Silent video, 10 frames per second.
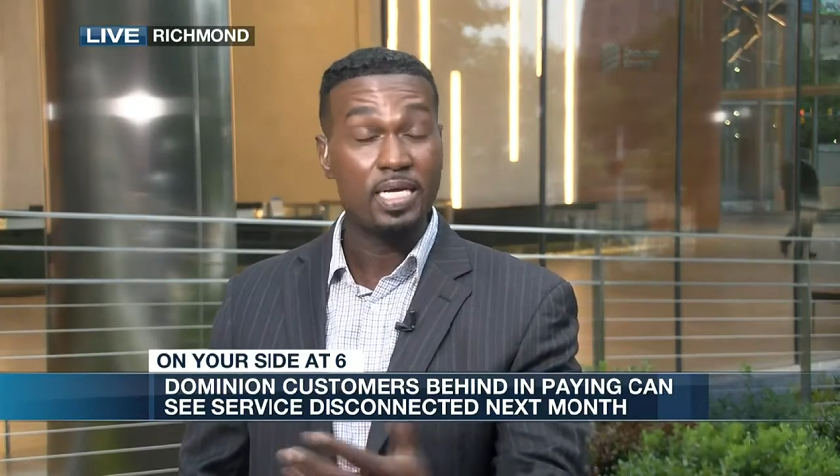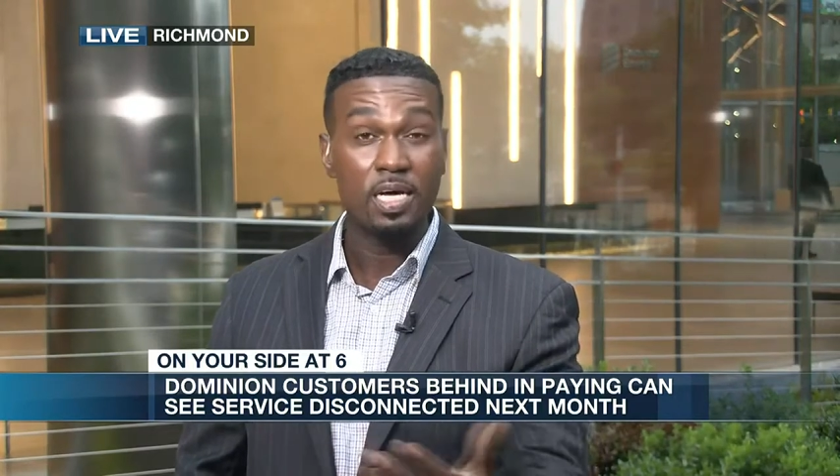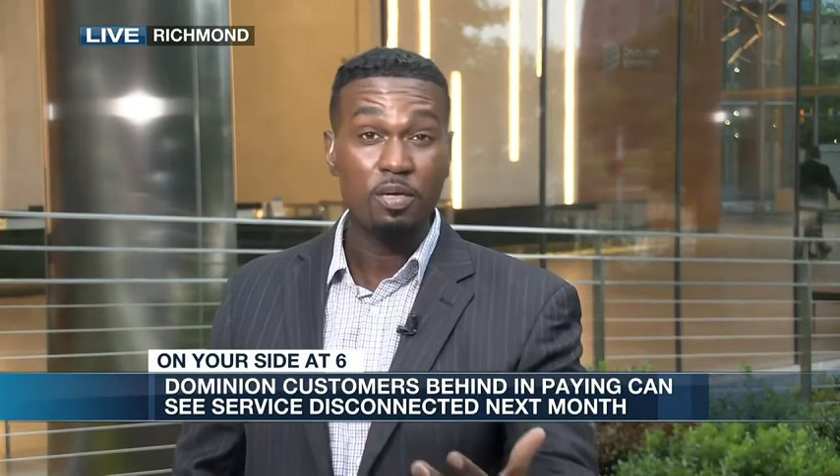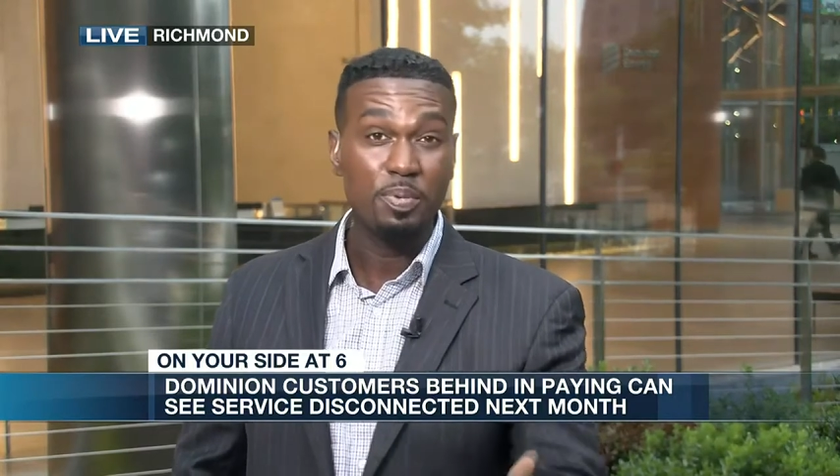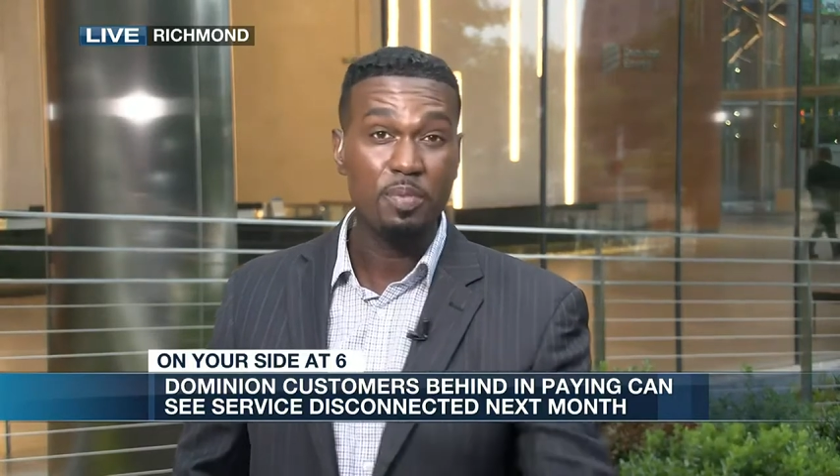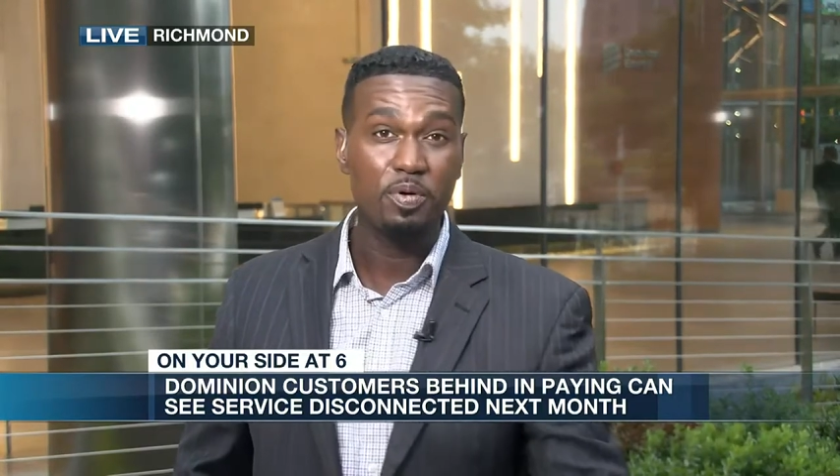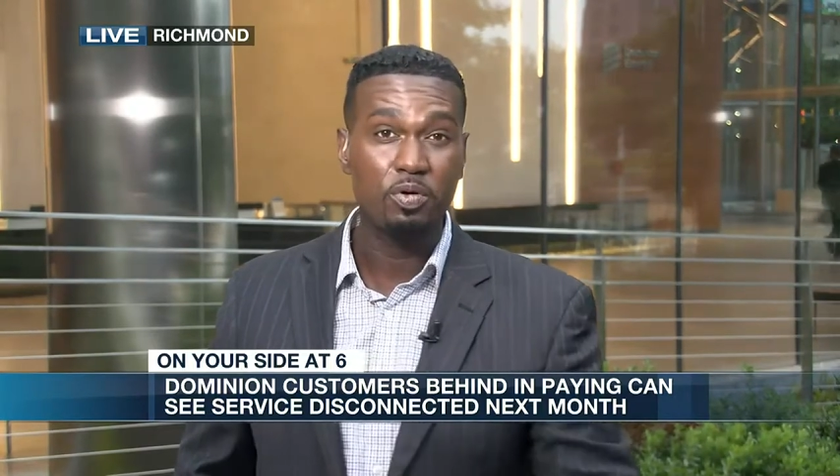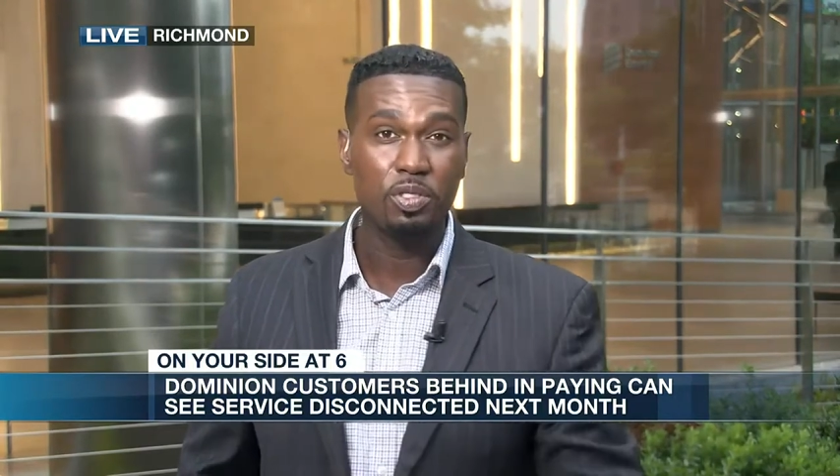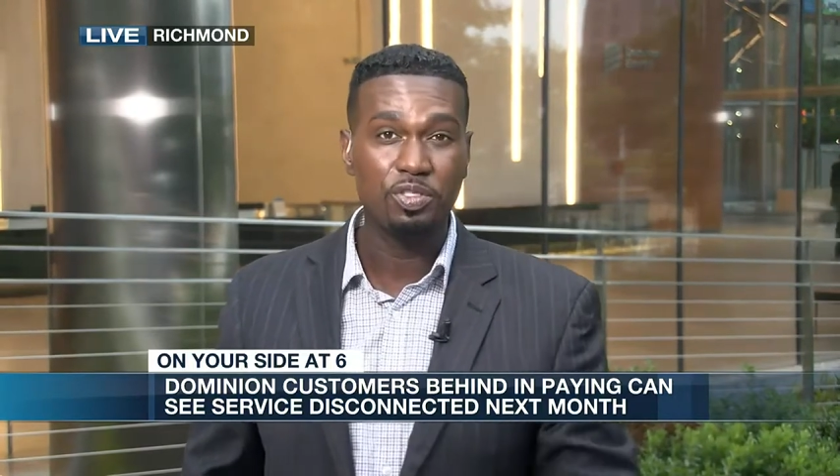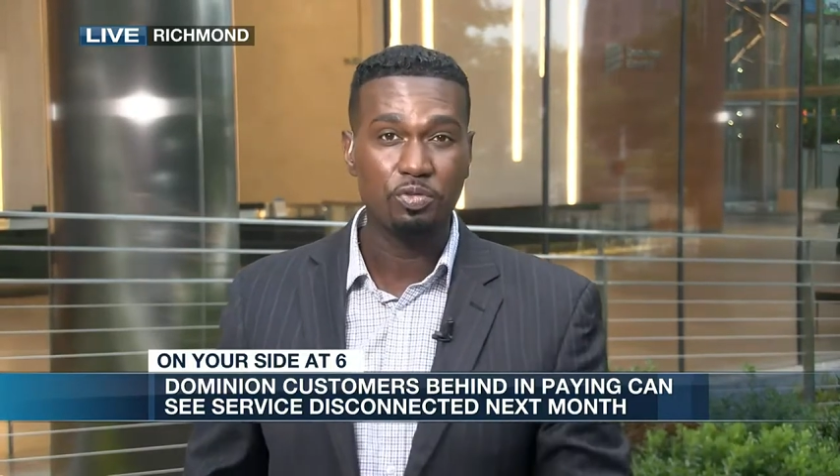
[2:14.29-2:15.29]
Other people who
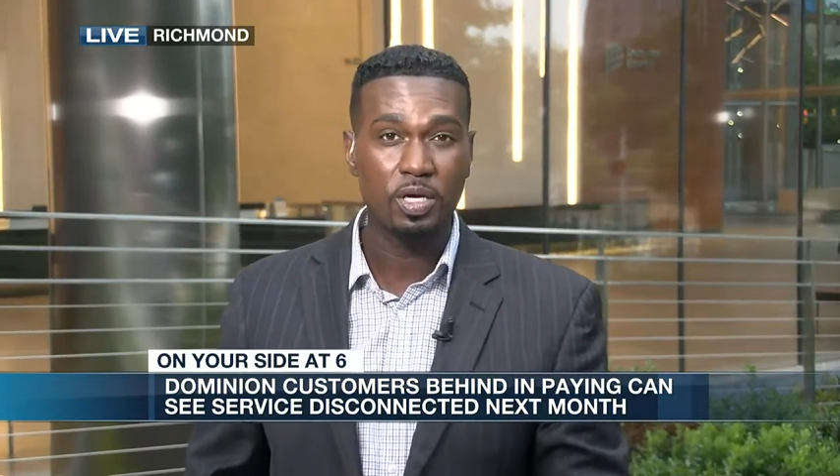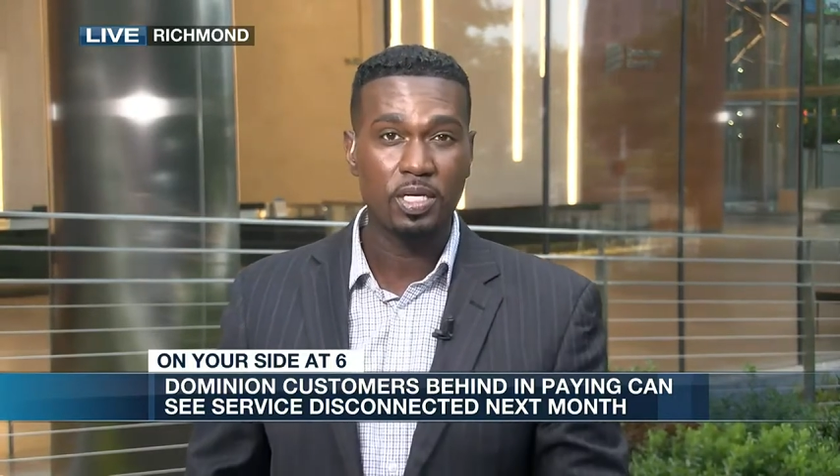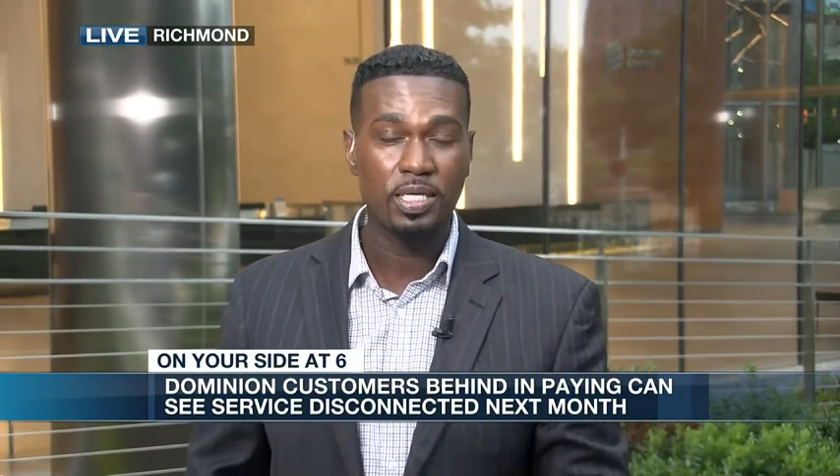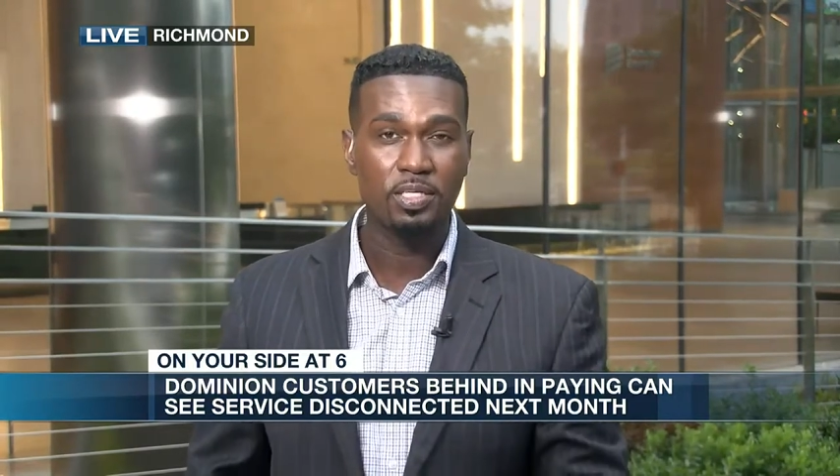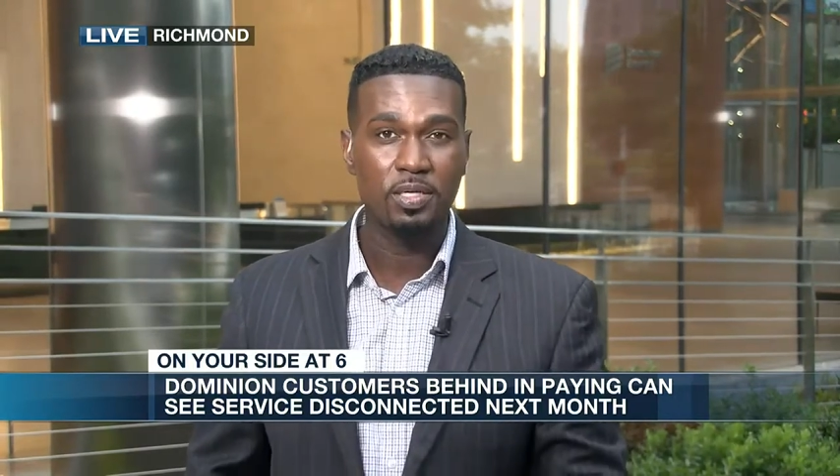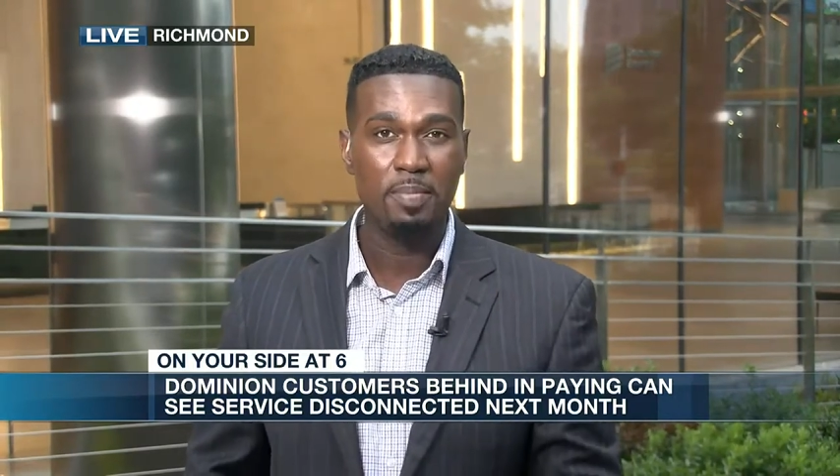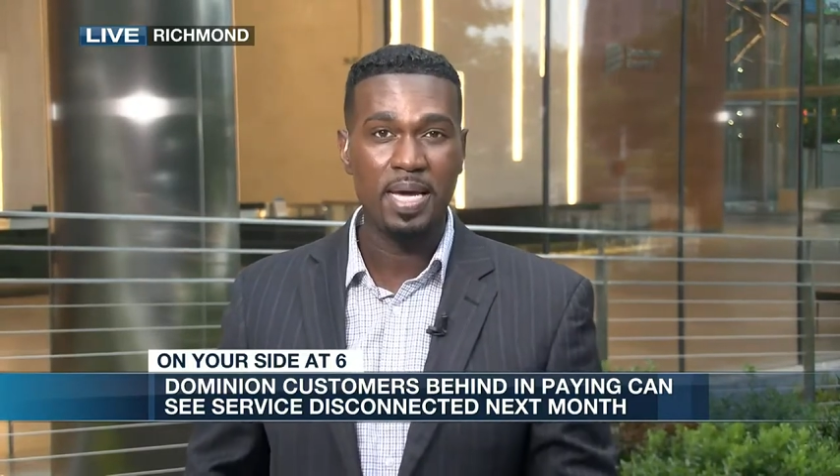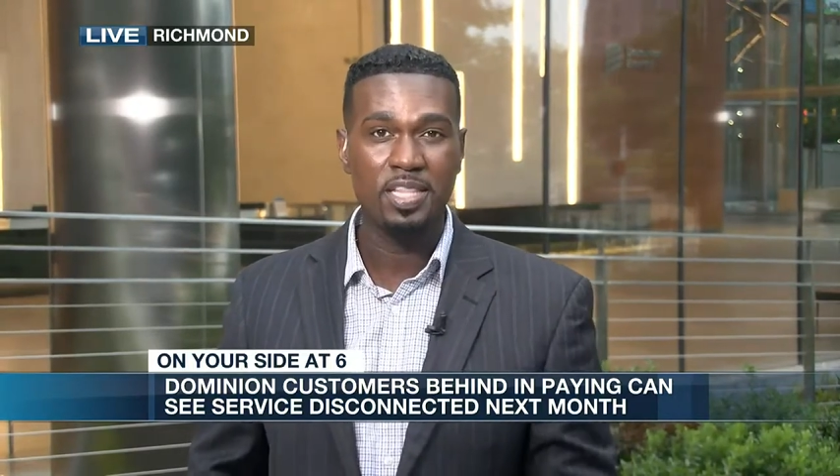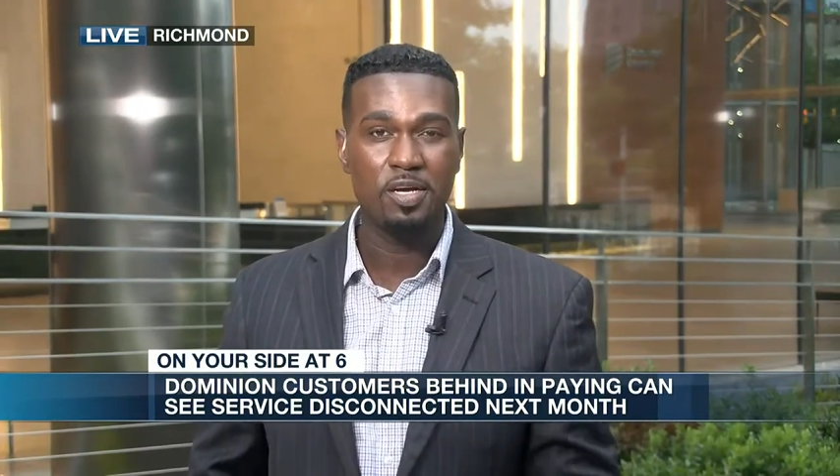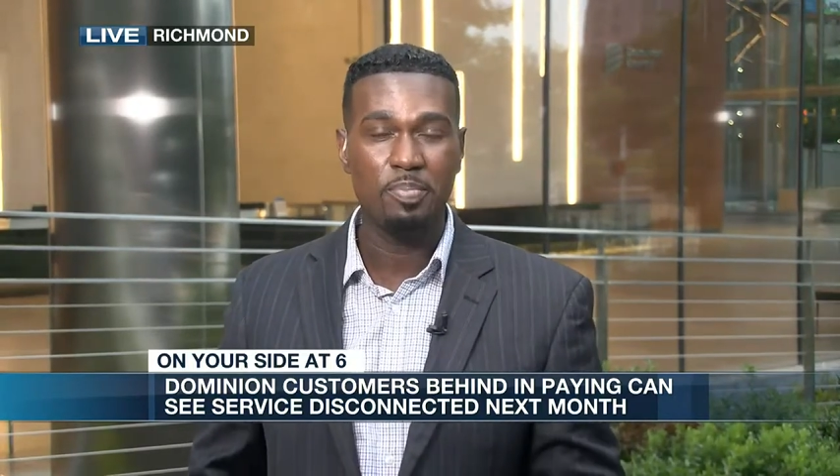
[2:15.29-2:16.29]
are struggling to
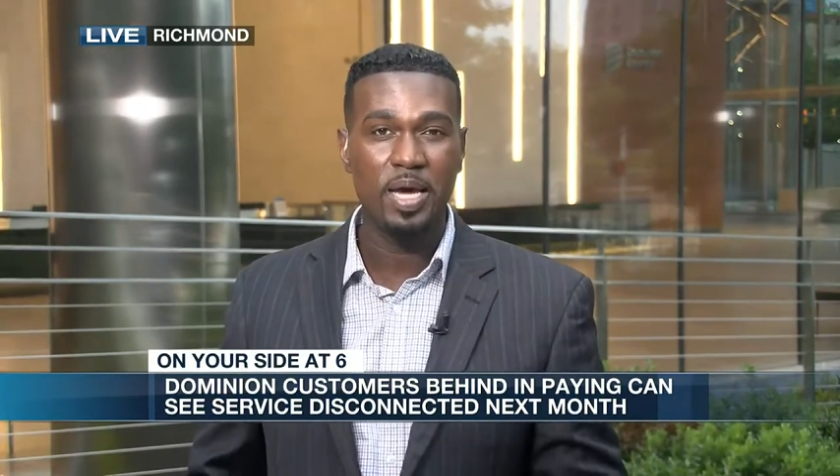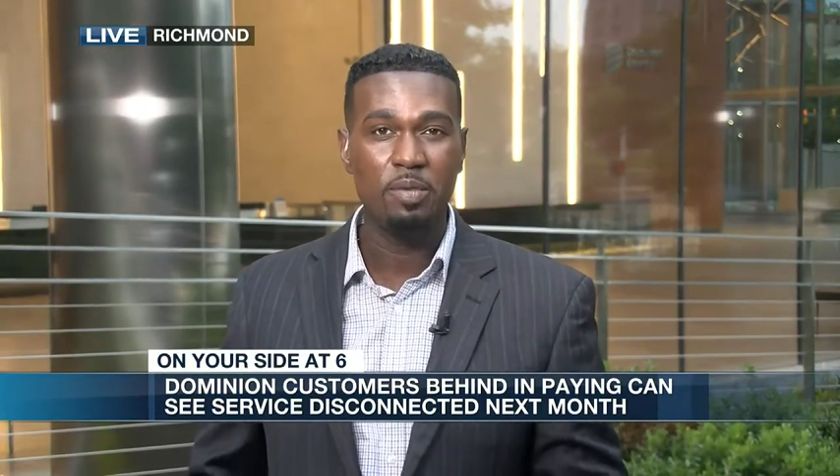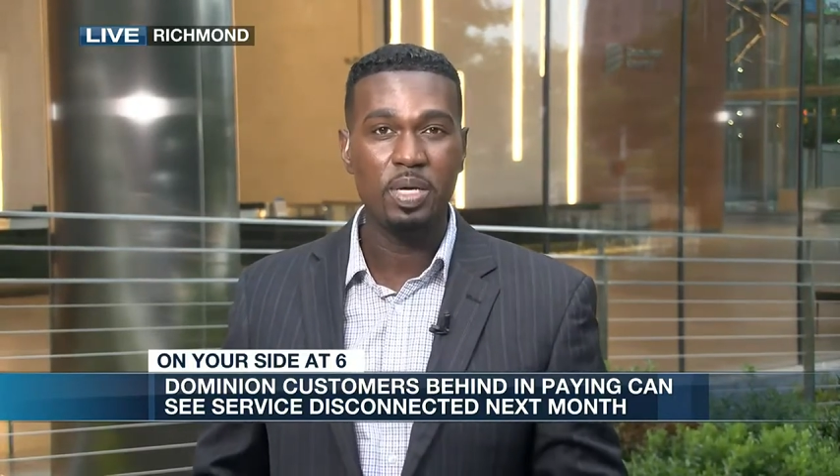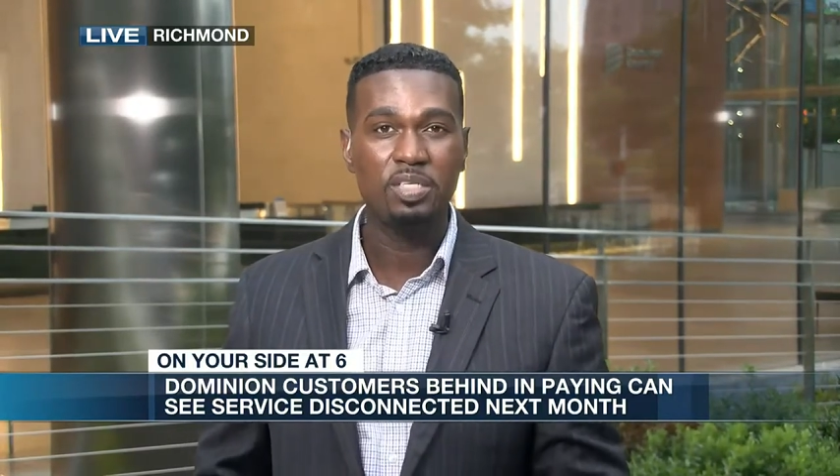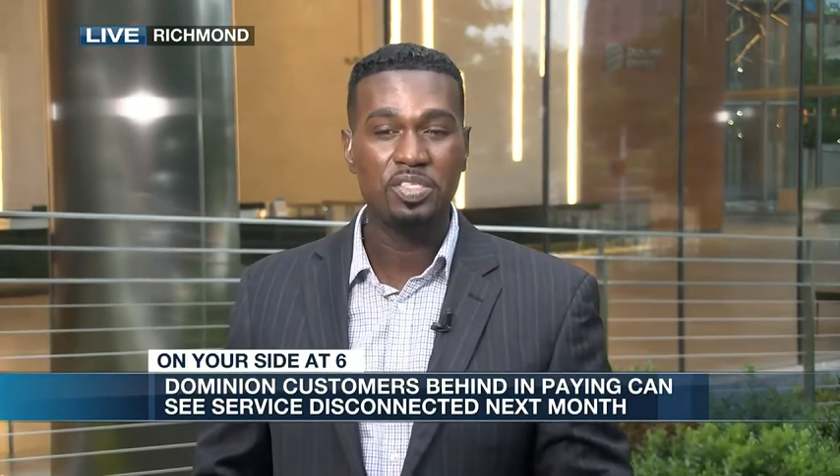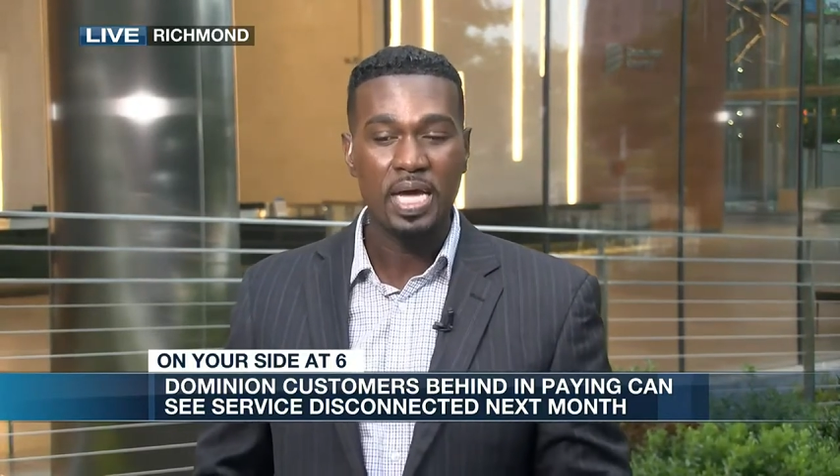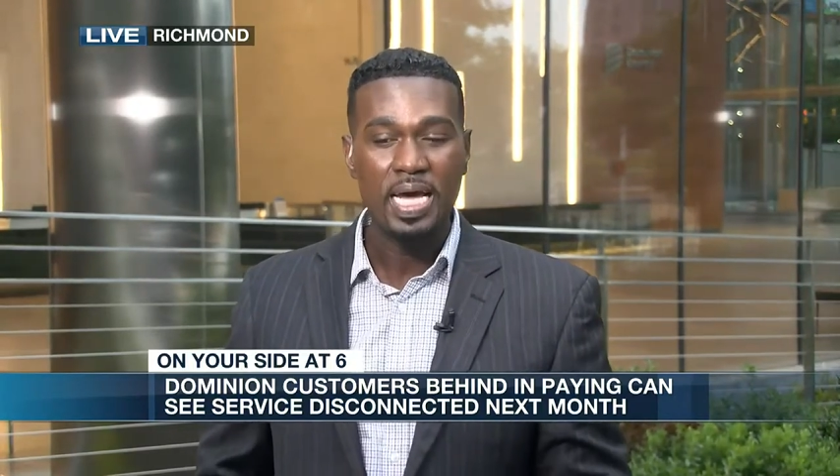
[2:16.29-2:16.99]
make their payments